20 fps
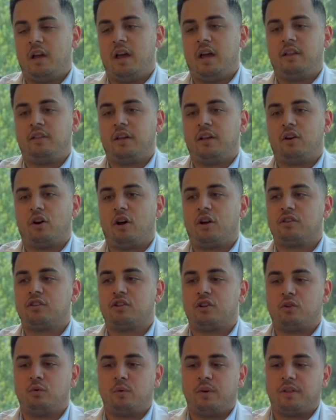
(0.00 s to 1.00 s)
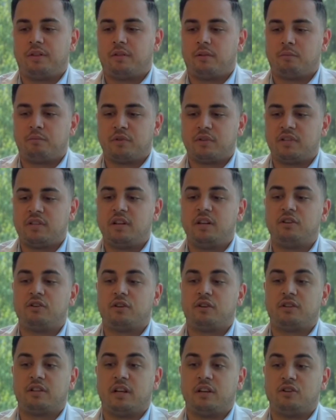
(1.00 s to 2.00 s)
And then also with
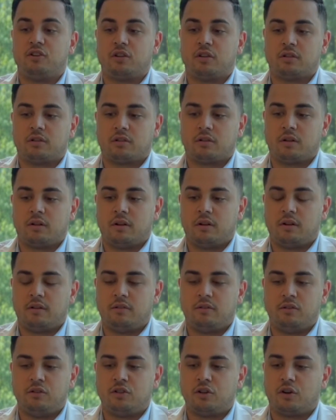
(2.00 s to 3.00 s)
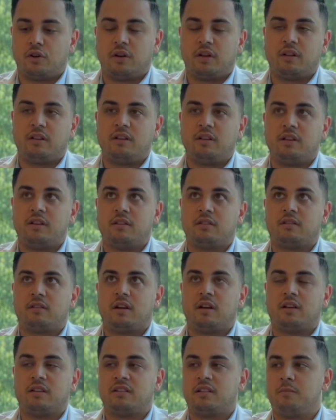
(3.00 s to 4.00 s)
procedures and just during these
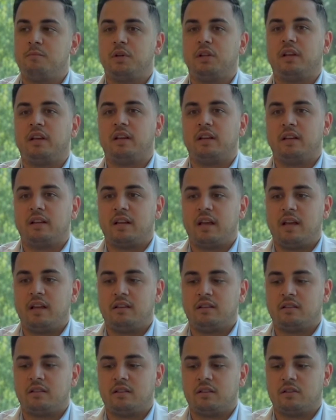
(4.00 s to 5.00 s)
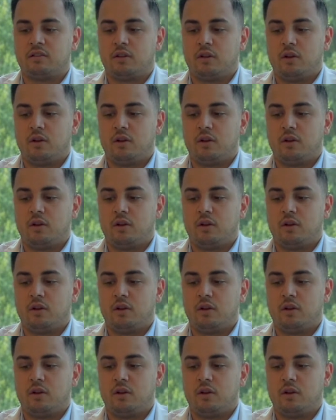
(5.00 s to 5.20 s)
simulated cases,